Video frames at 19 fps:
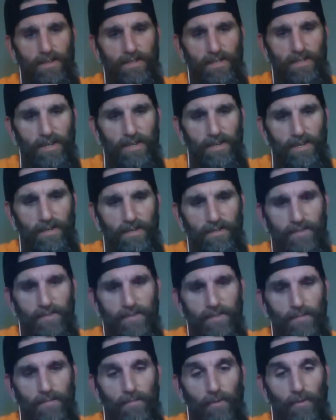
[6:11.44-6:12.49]

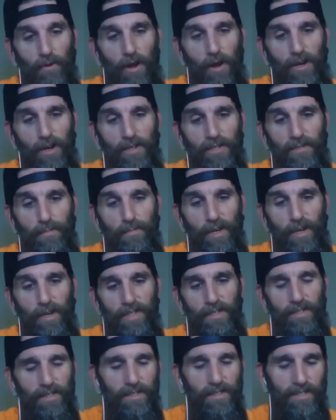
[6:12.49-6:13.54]
is Moroccan
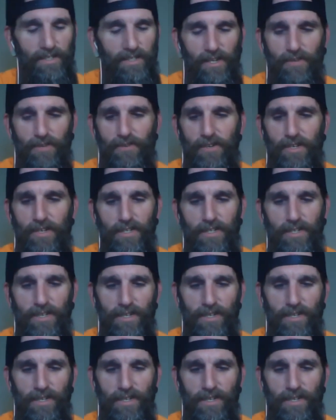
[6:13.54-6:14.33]
spice and citrus.